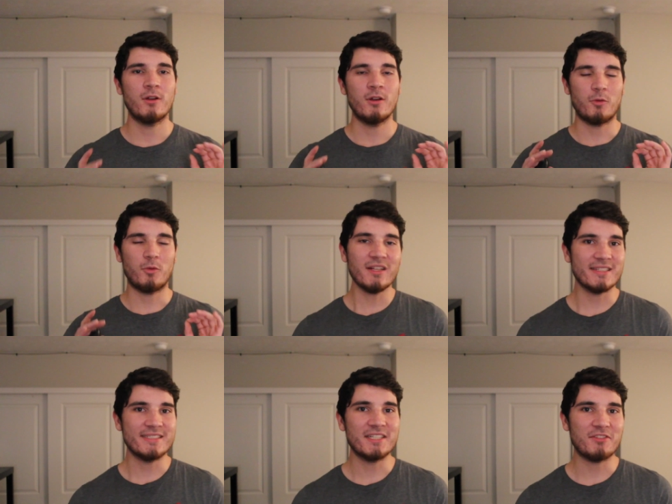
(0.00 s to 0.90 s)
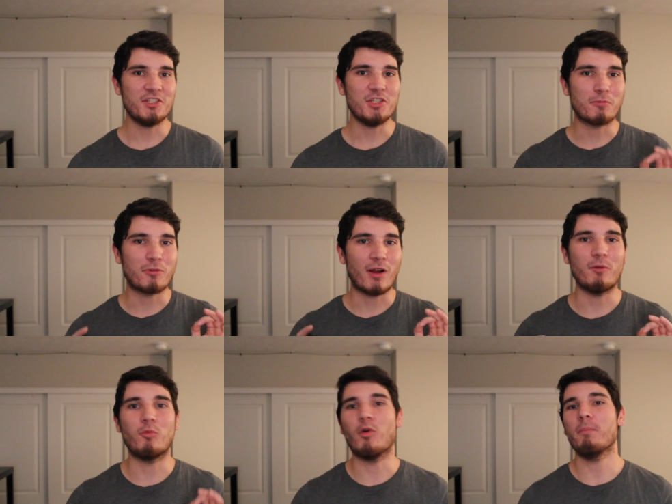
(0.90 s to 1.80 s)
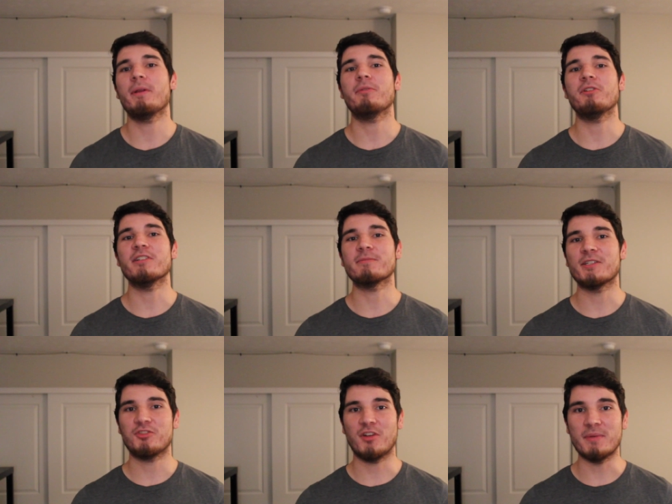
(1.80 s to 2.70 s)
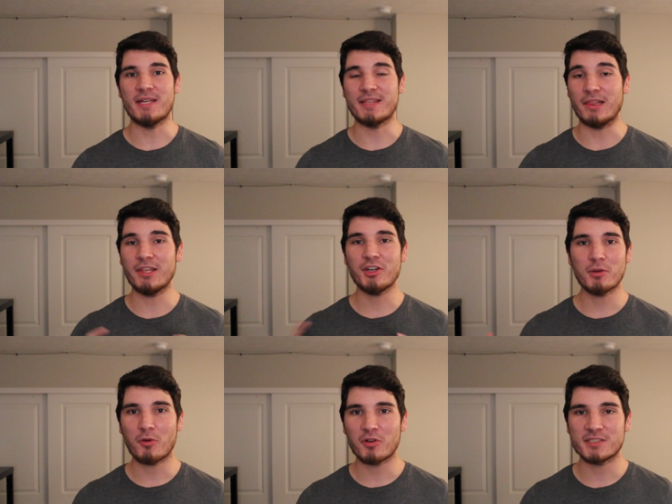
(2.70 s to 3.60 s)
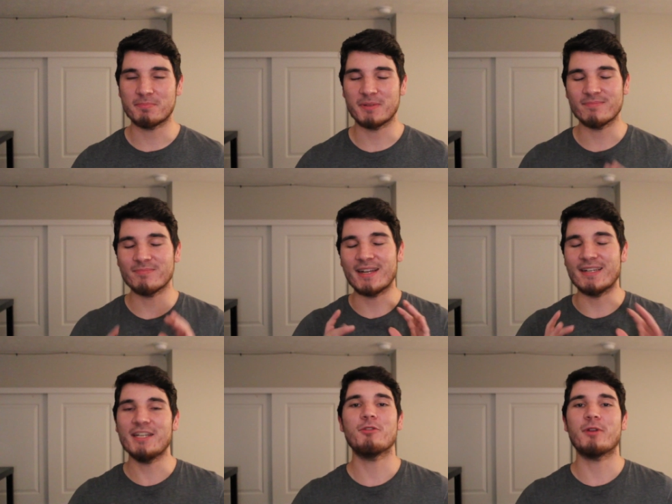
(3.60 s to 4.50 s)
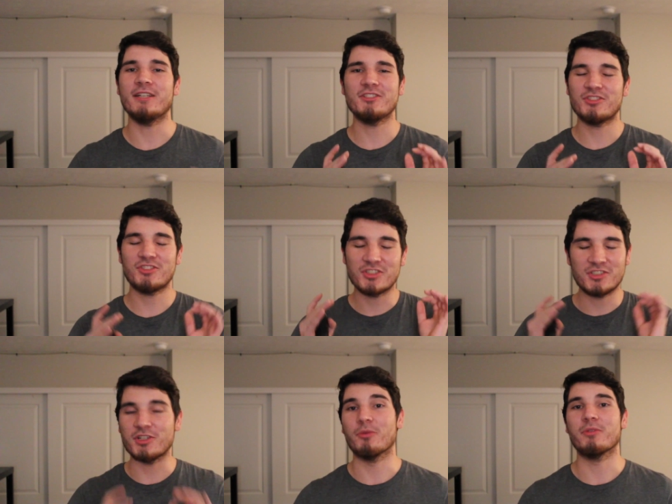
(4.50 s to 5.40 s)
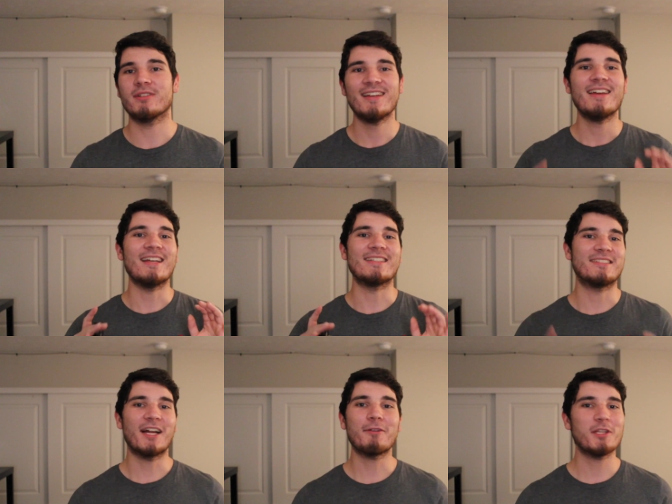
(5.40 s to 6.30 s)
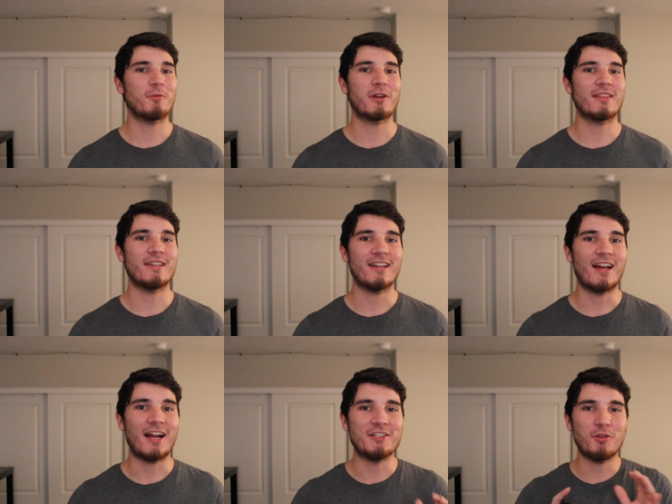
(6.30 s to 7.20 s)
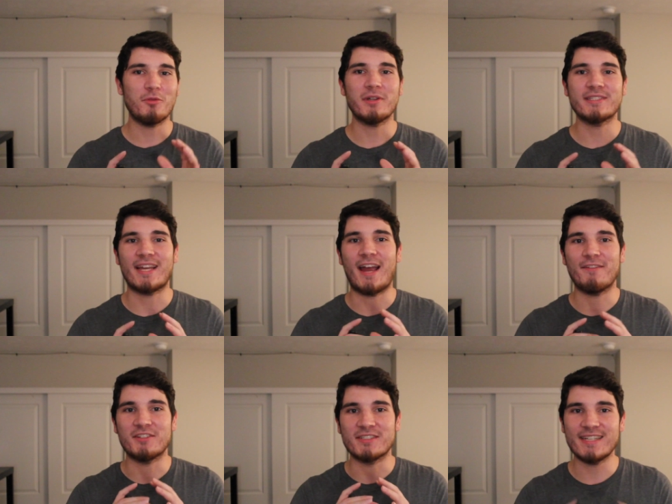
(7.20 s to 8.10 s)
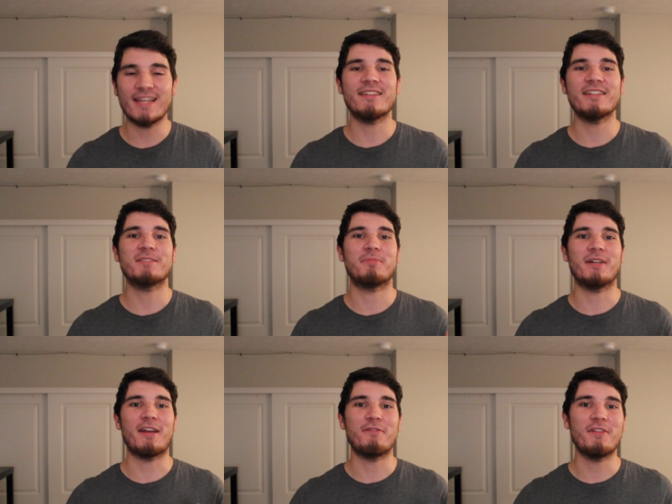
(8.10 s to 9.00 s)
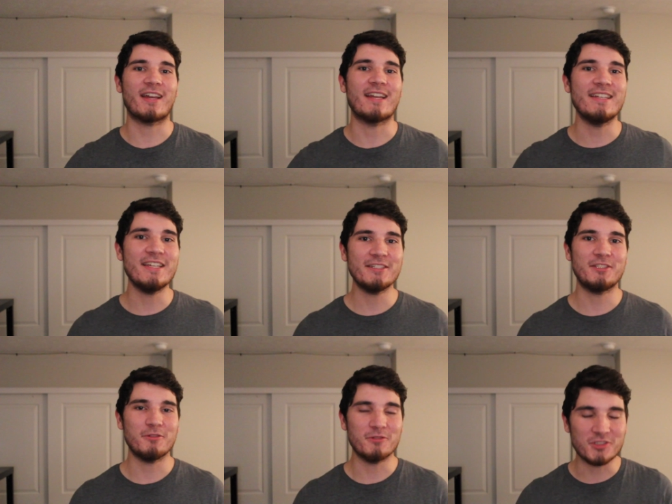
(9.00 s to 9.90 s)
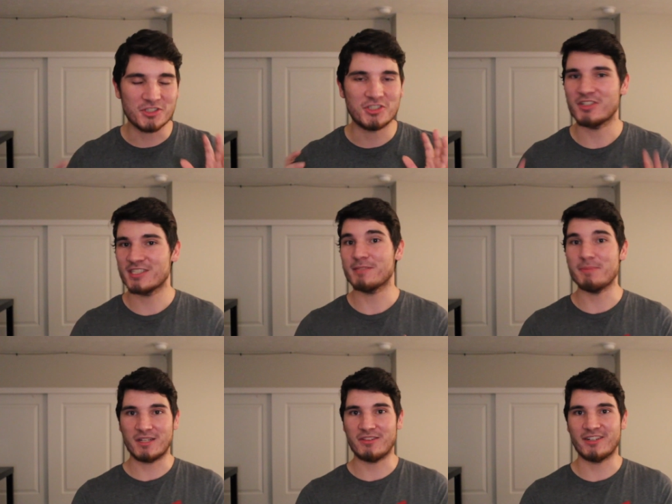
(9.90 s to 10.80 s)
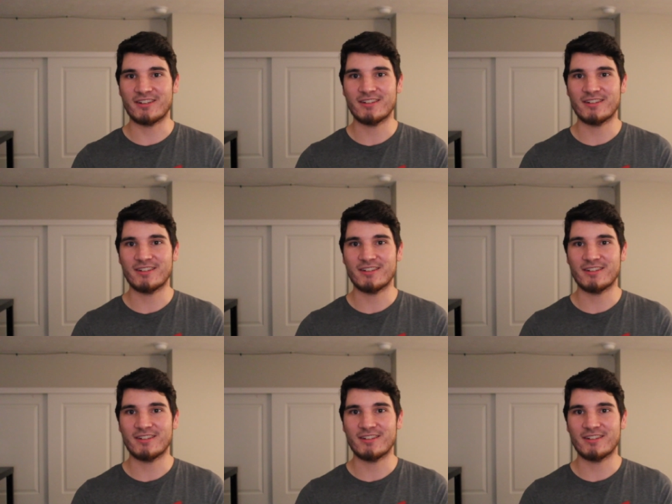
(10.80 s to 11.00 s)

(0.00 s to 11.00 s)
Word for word: Realistically, you probably won't be able to use my stream to hit the leaderboards, but at any rate, just, just don't. It's not really worth it. I don't want to have to say this, but I feel like I need to, just to be clear.